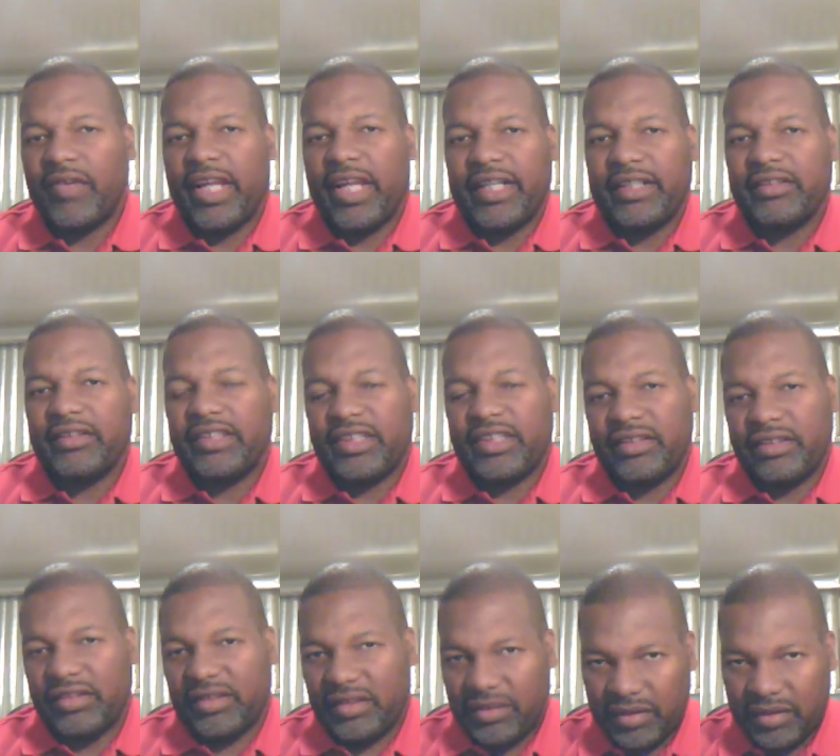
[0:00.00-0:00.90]
And
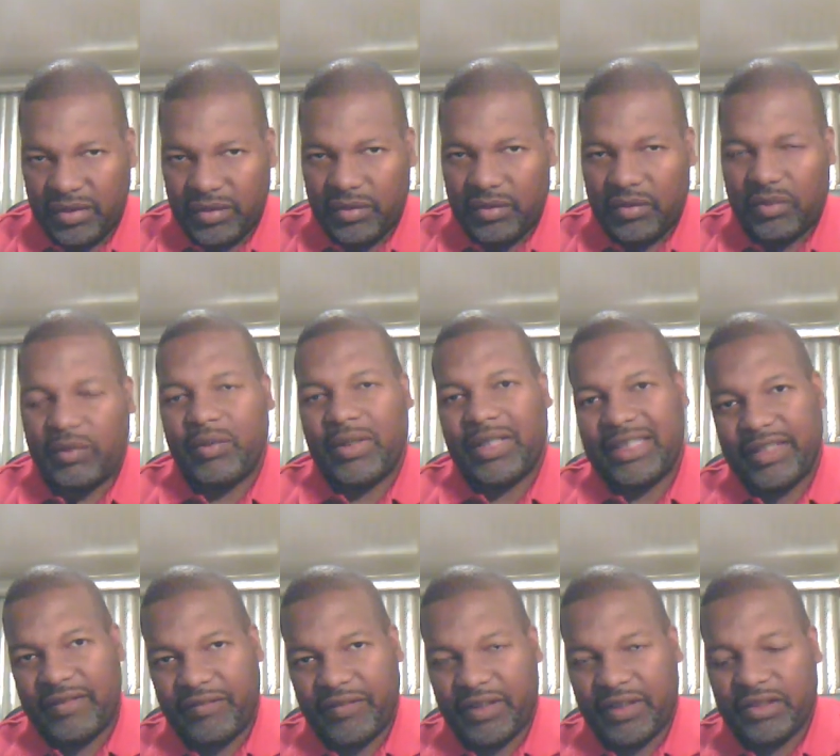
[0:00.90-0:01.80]
just do what I
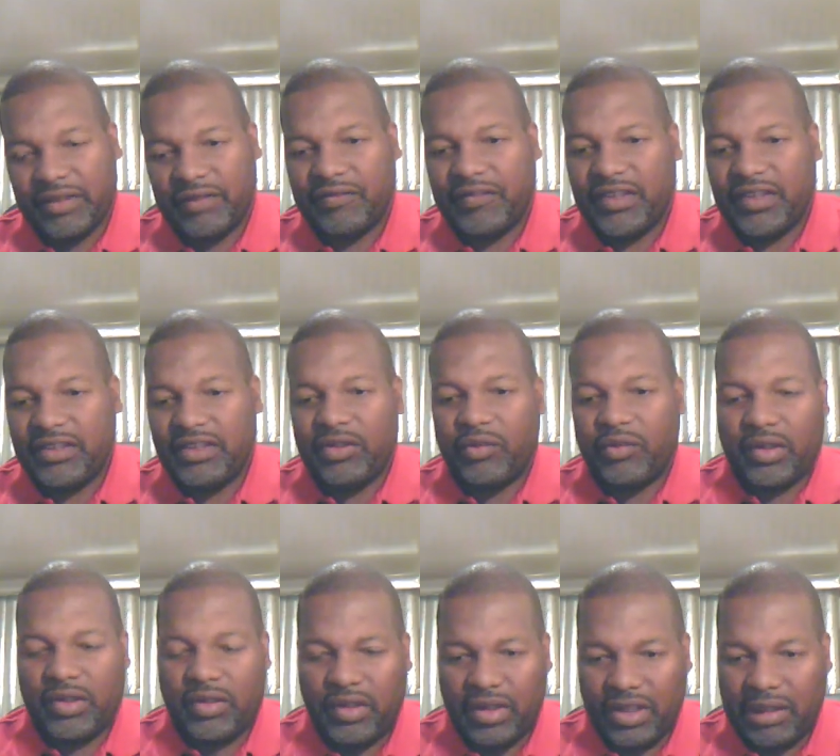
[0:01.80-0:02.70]
did first. First, you
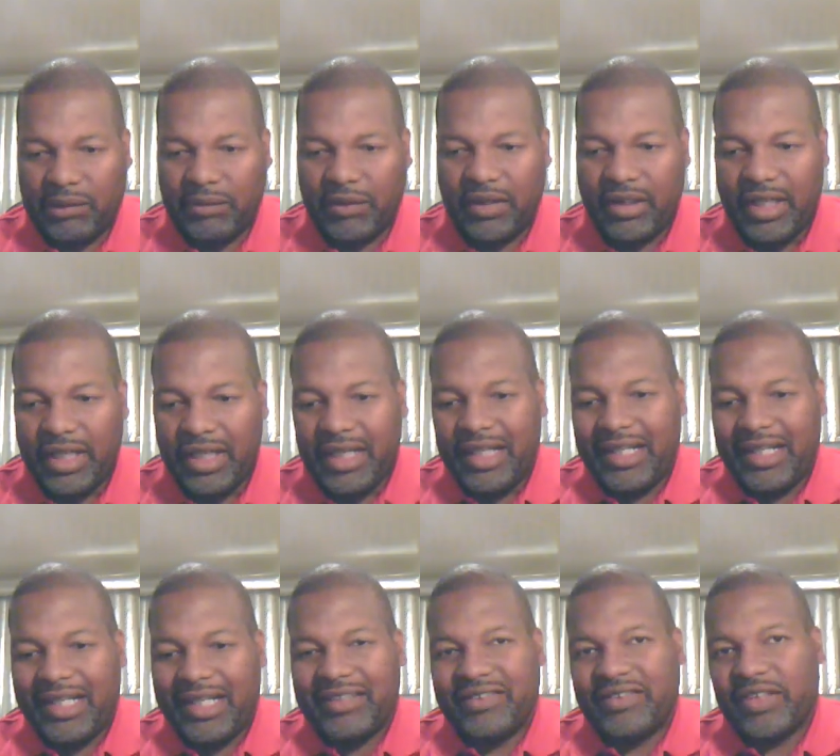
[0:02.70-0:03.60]
want to look at the number
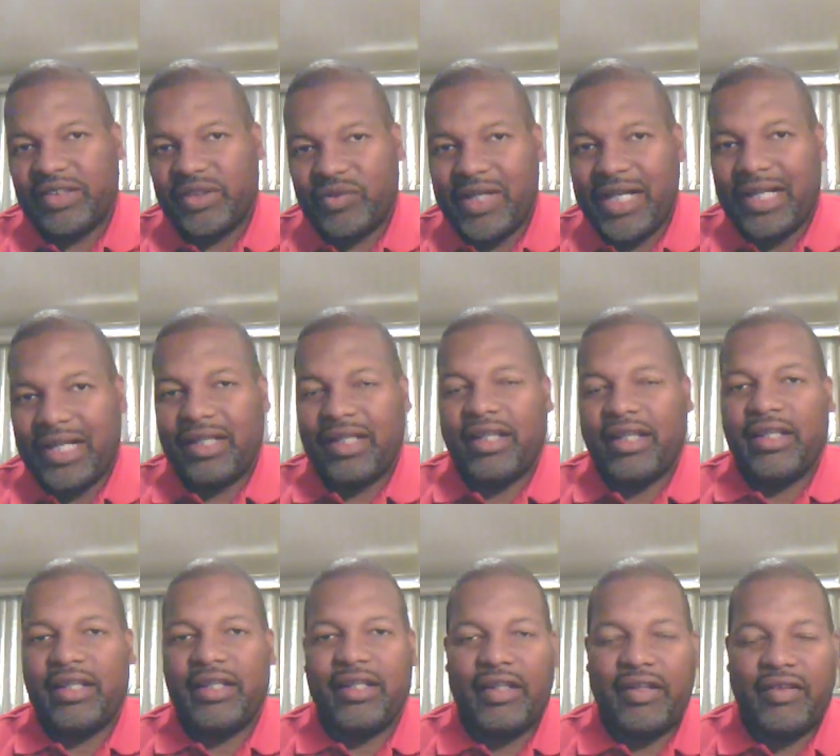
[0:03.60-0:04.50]
and subtract
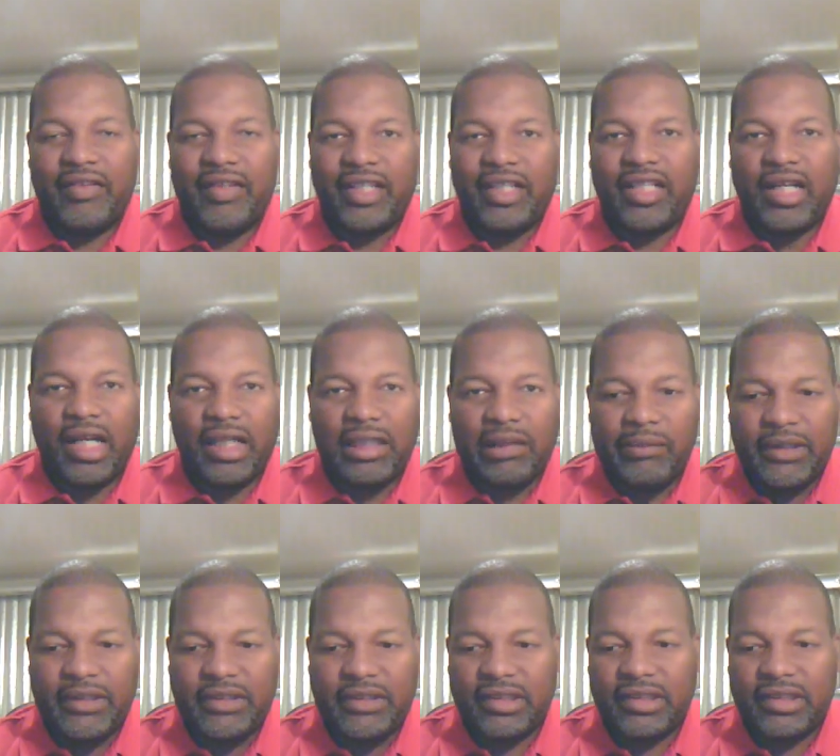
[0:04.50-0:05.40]
the
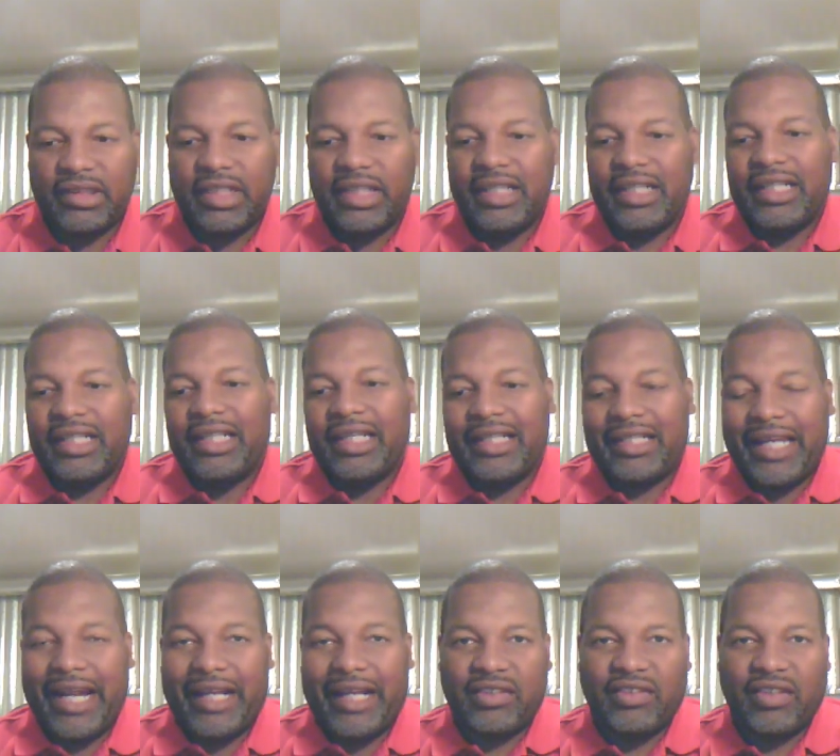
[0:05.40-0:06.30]
complements
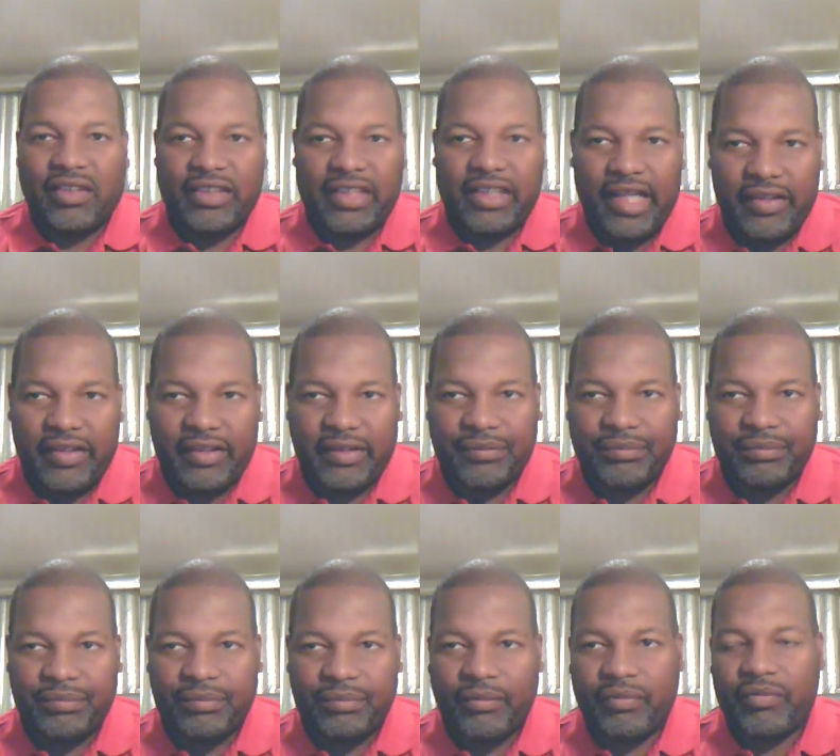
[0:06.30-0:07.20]
and add those all together
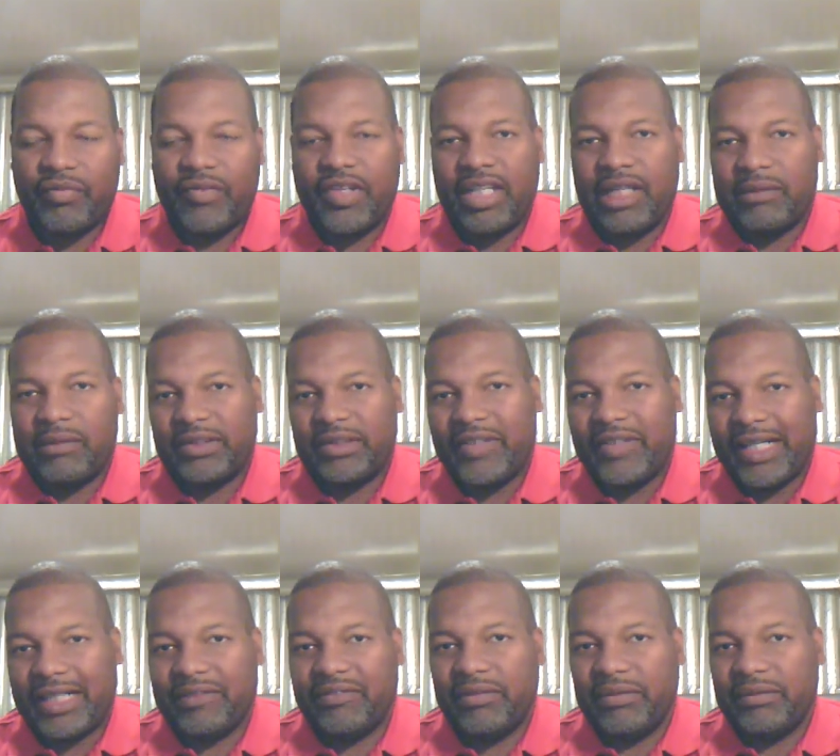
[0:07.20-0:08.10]
and then
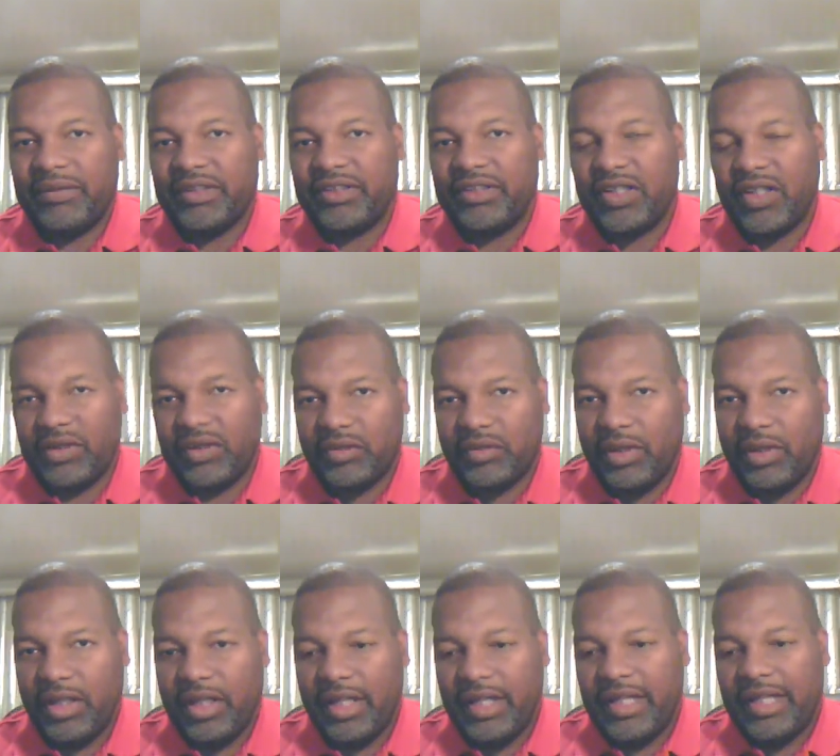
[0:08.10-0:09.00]
subtract it from your total
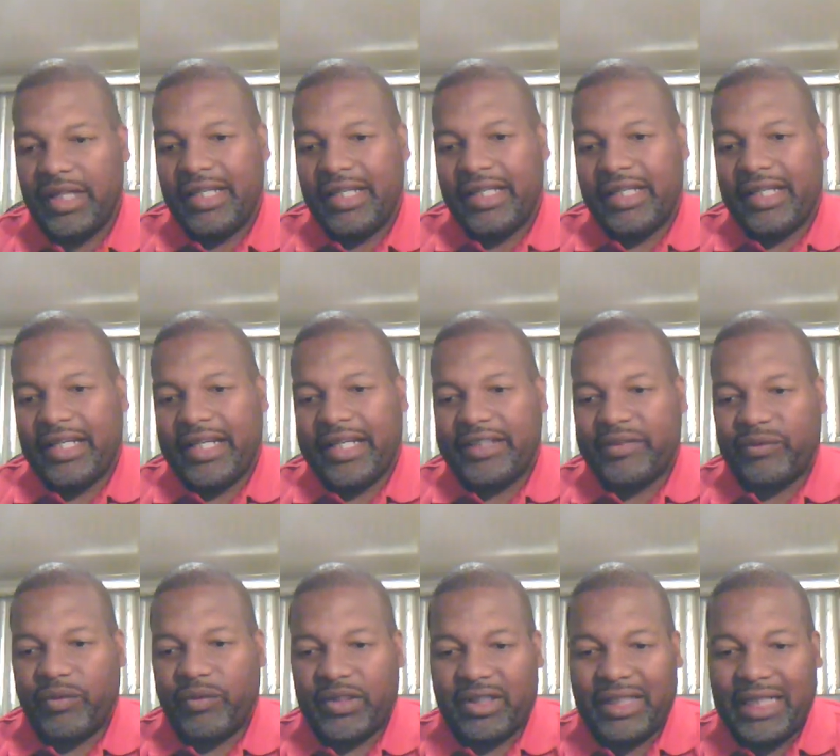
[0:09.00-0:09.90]

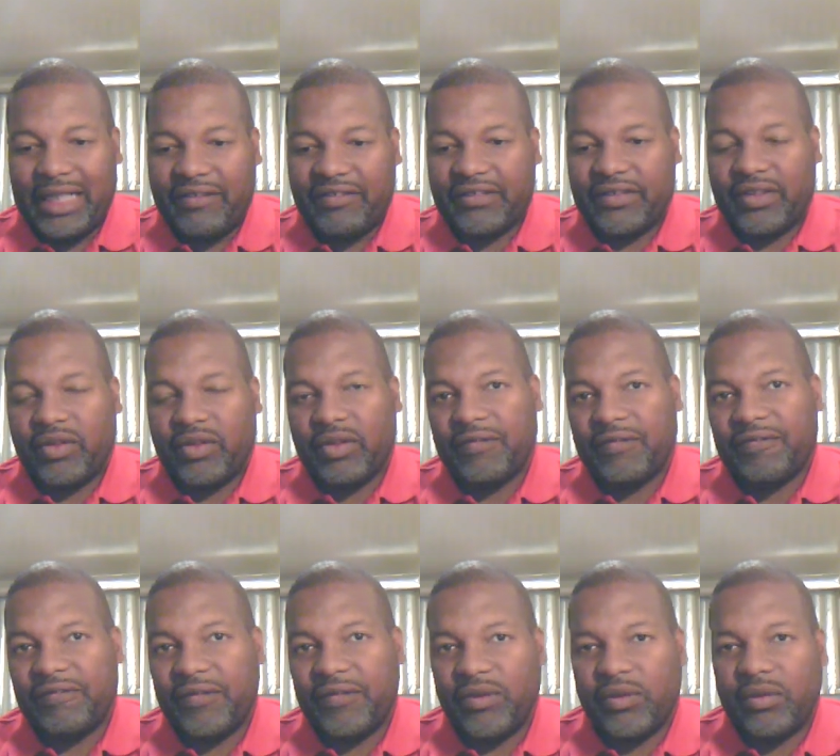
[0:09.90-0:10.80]
and what's left are
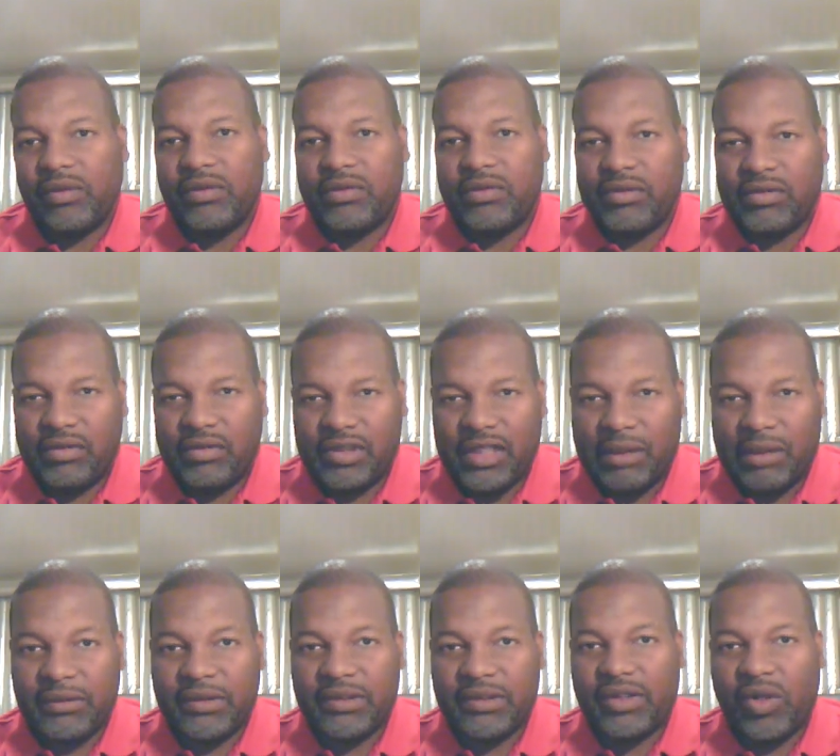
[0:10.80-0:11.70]
full
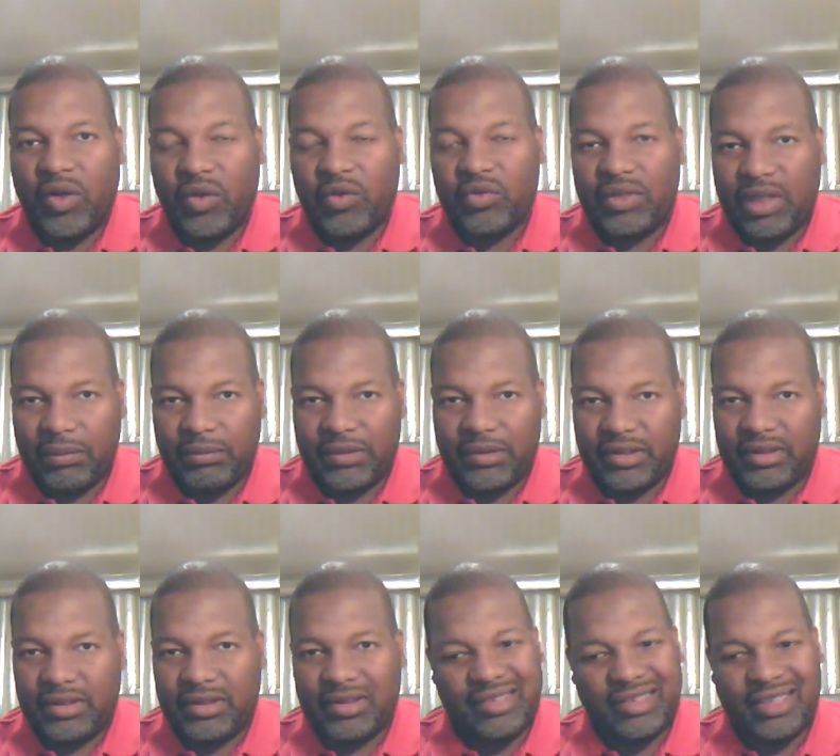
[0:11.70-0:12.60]
numbers, whole
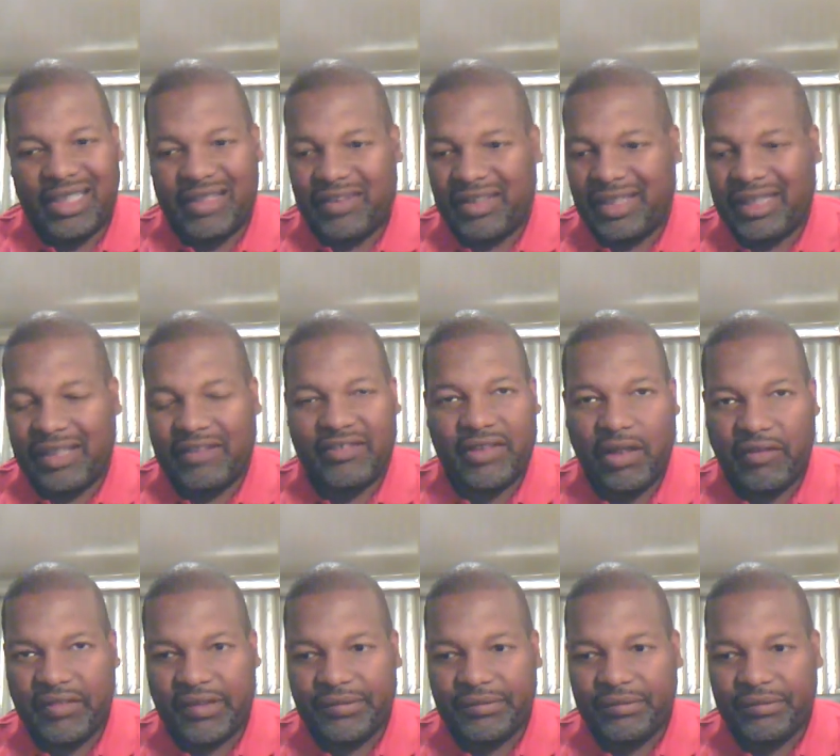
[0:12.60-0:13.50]
numbers. There's nothing left
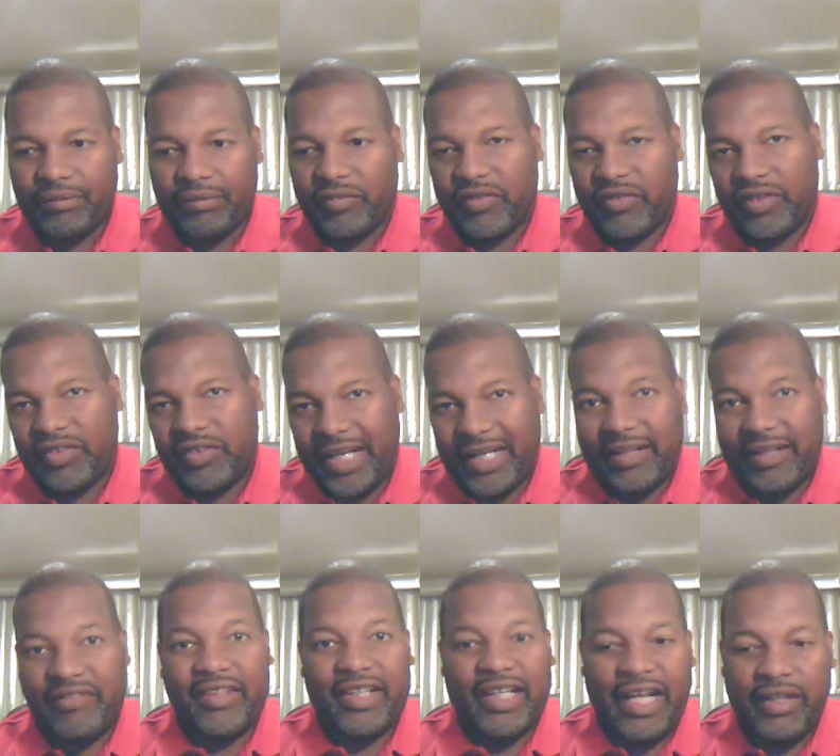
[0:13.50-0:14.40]
over. Take
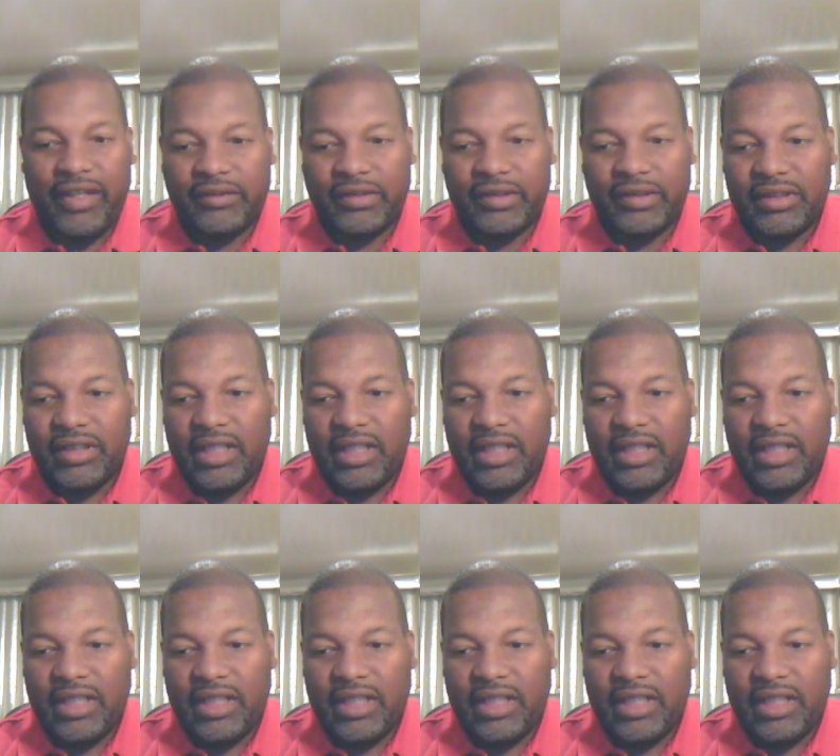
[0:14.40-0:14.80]
anything out.